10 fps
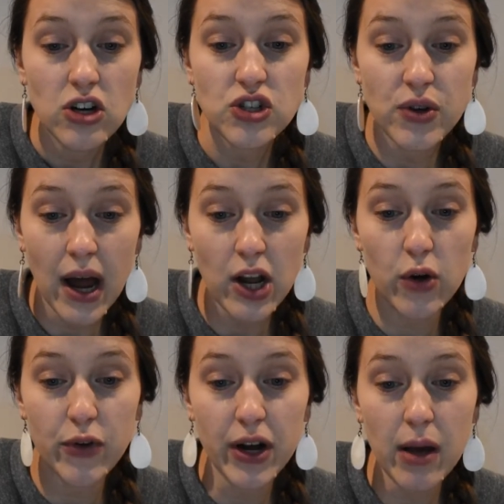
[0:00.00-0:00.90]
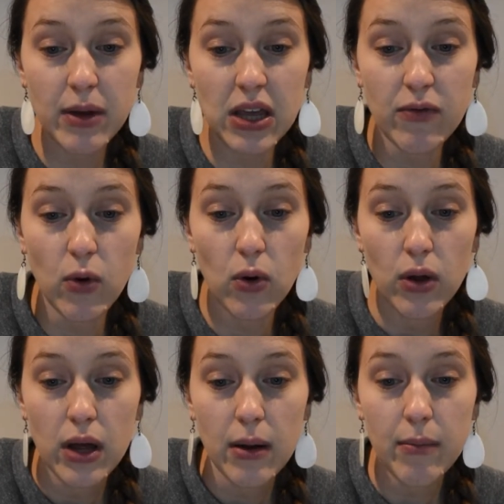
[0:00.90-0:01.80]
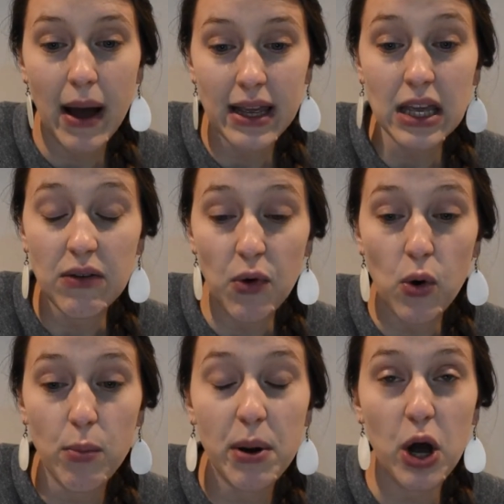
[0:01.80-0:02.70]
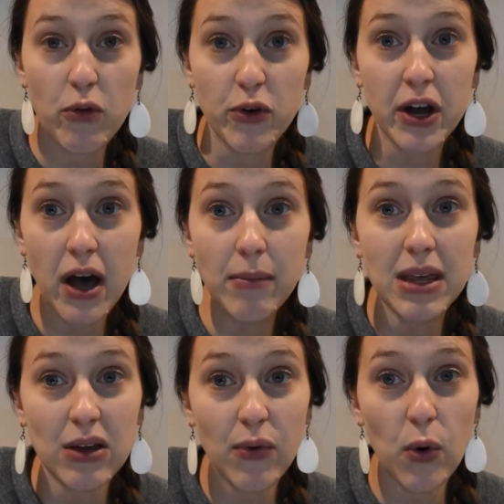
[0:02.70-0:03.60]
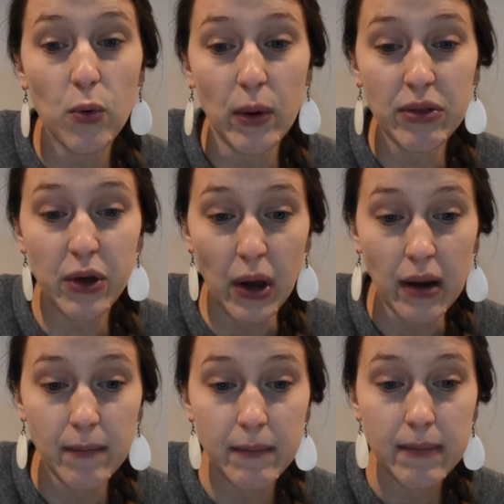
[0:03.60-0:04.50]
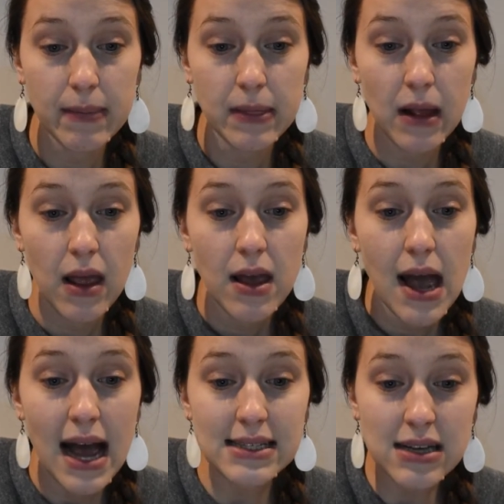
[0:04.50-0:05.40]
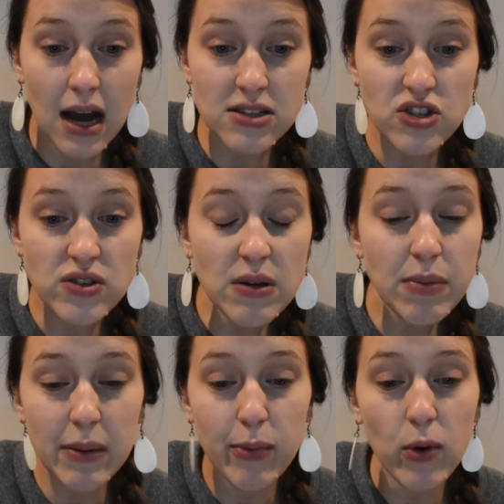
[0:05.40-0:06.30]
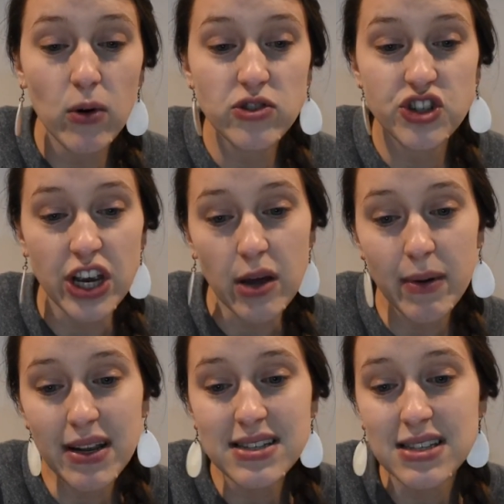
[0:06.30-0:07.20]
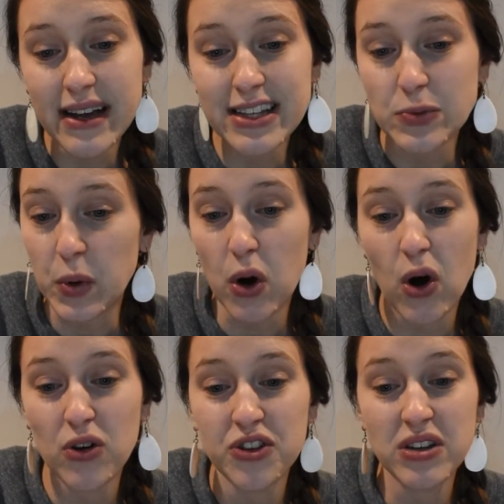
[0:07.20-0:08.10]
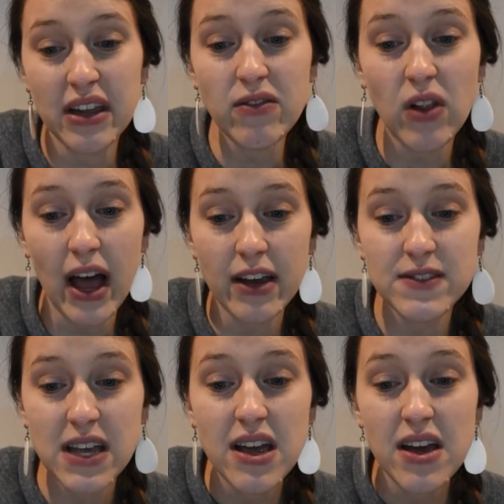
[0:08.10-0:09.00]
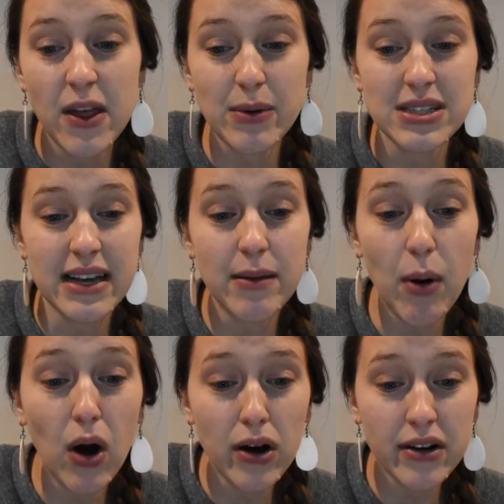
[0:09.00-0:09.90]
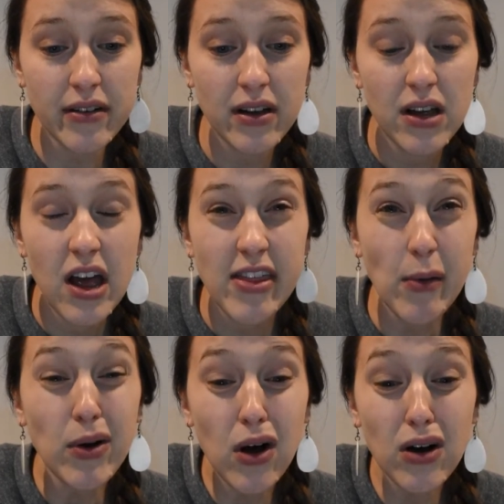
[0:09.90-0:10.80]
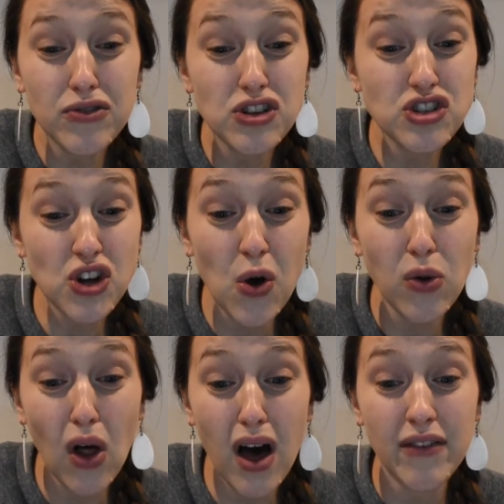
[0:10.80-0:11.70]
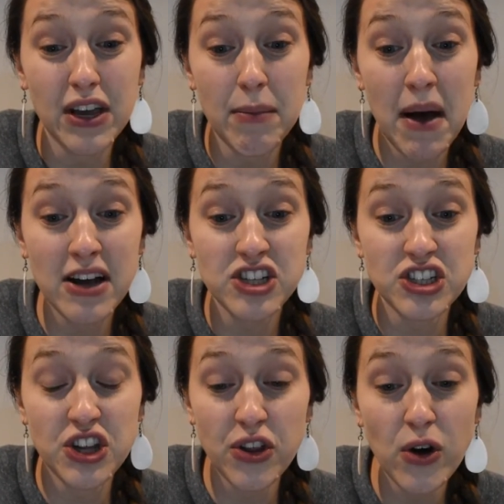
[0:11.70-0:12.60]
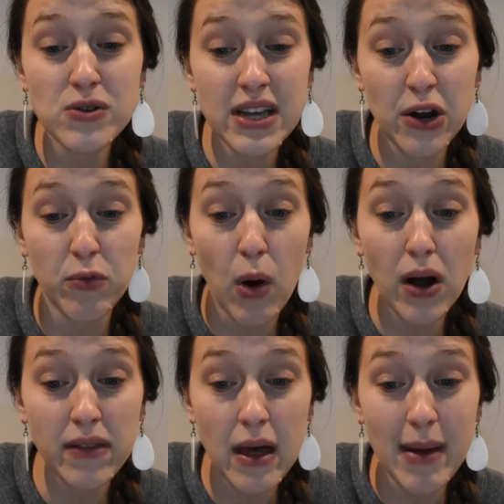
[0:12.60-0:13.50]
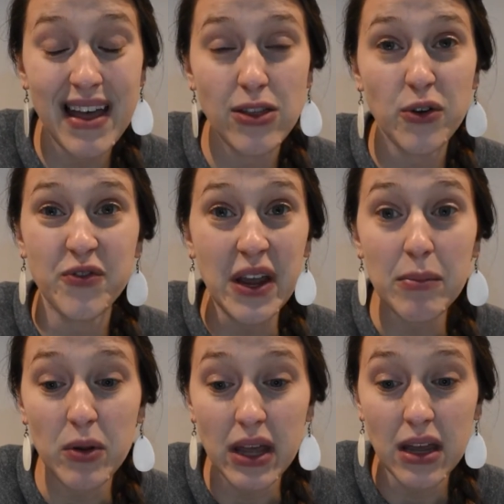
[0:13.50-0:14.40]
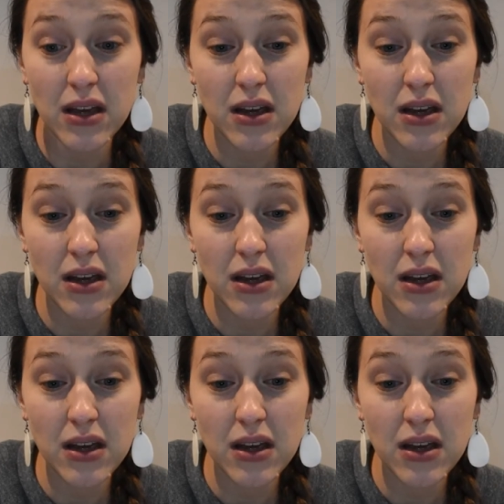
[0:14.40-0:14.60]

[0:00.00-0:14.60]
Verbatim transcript: Do not overcome evil by evil, but overcome evil with good. As God's chosen people, Jacob and his sons were called to live lives that were set apart they were called to show love and compassion to those that had wronged them and their family.